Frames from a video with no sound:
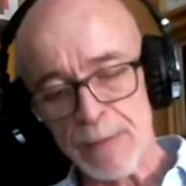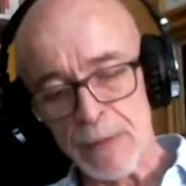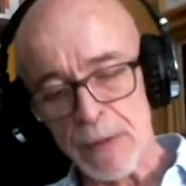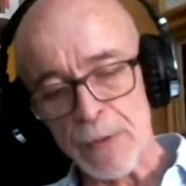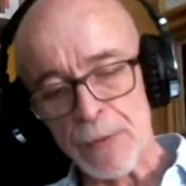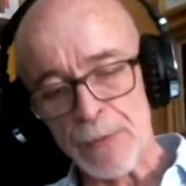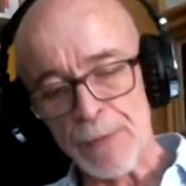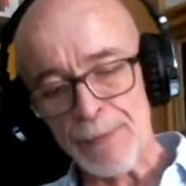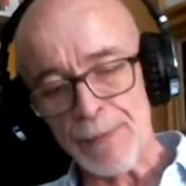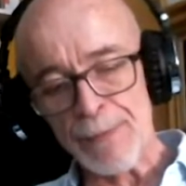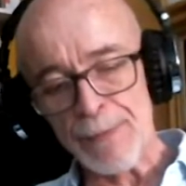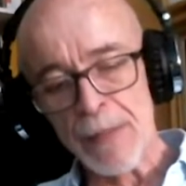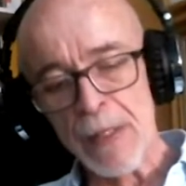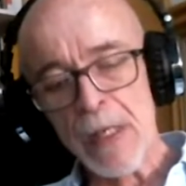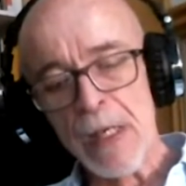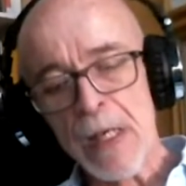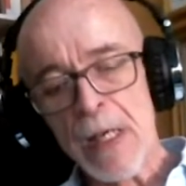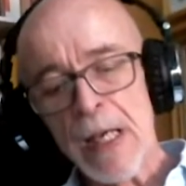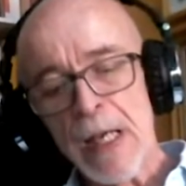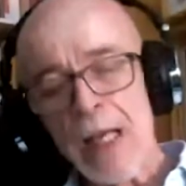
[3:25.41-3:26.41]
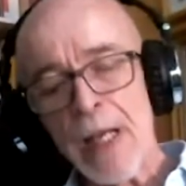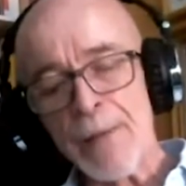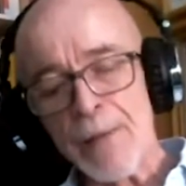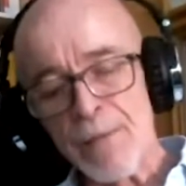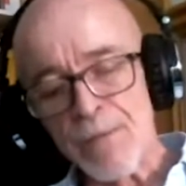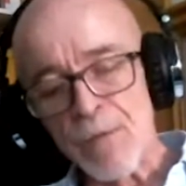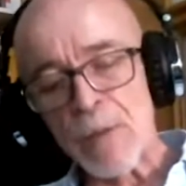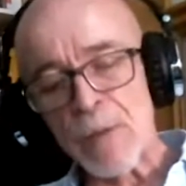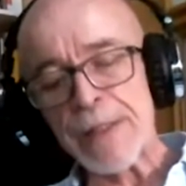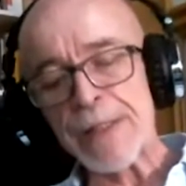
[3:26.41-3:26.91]
bloom, and the
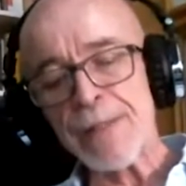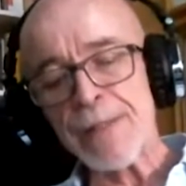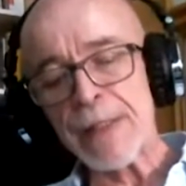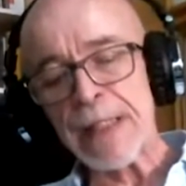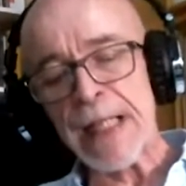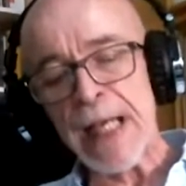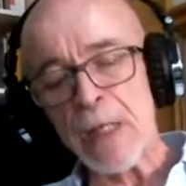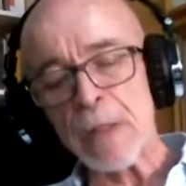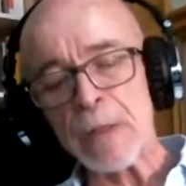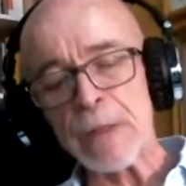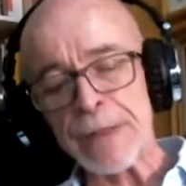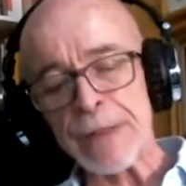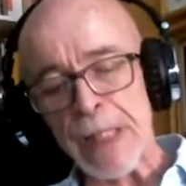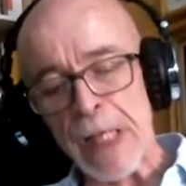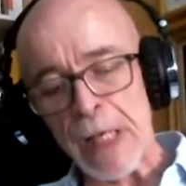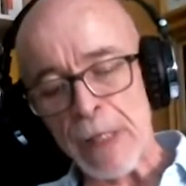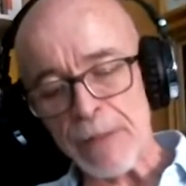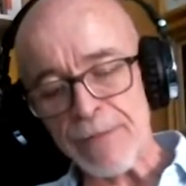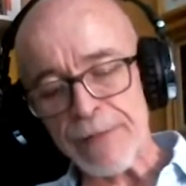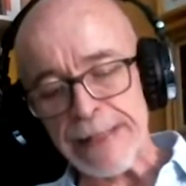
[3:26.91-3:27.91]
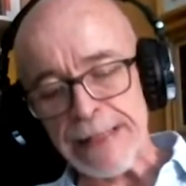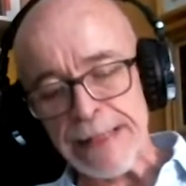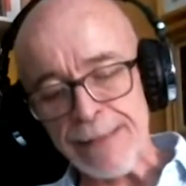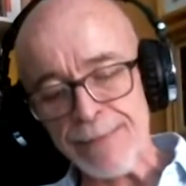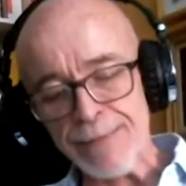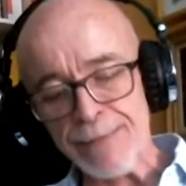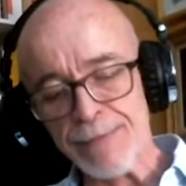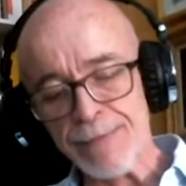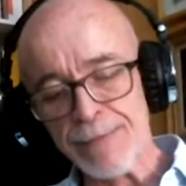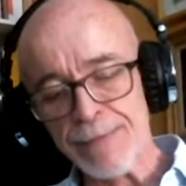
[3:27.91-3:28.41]
voice that howls out of it.
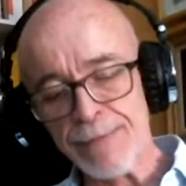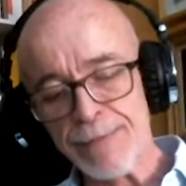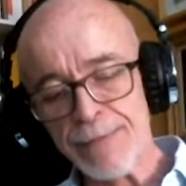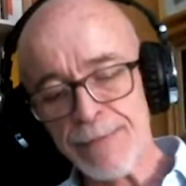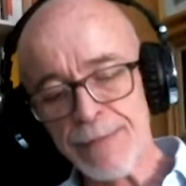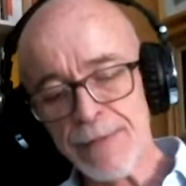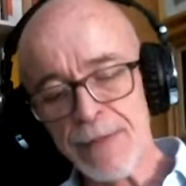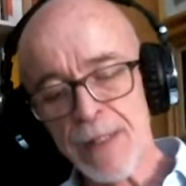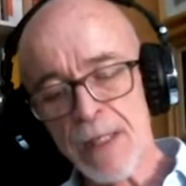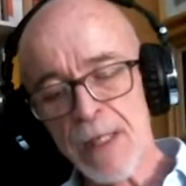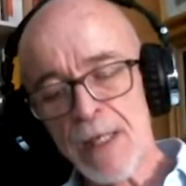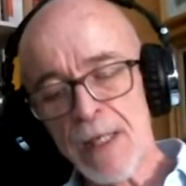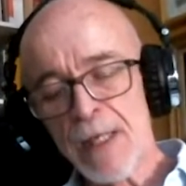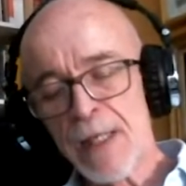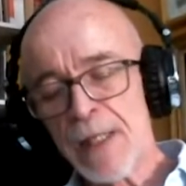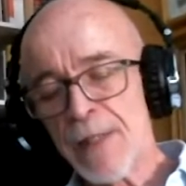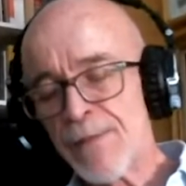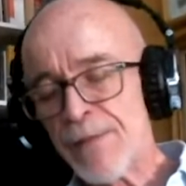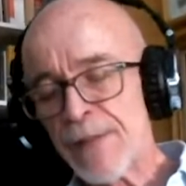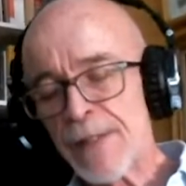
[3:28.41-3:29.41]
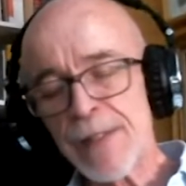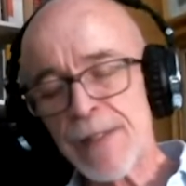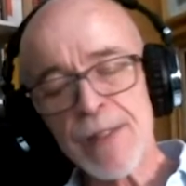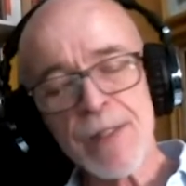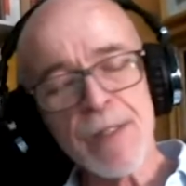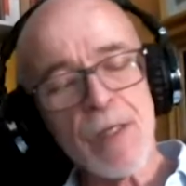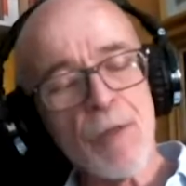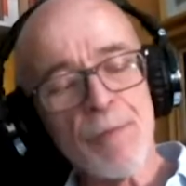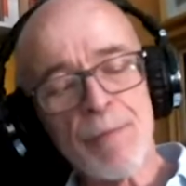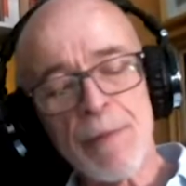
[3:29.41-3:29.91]
If this is
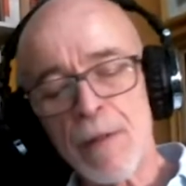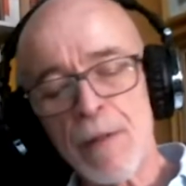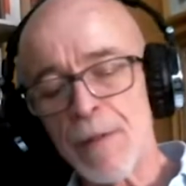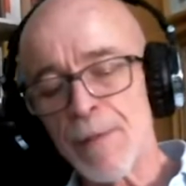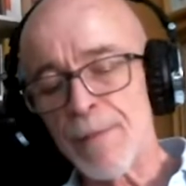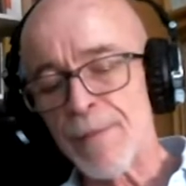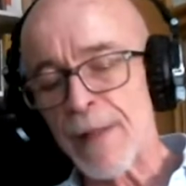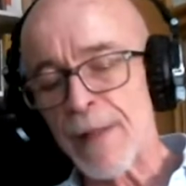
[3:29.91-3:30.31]
no poem,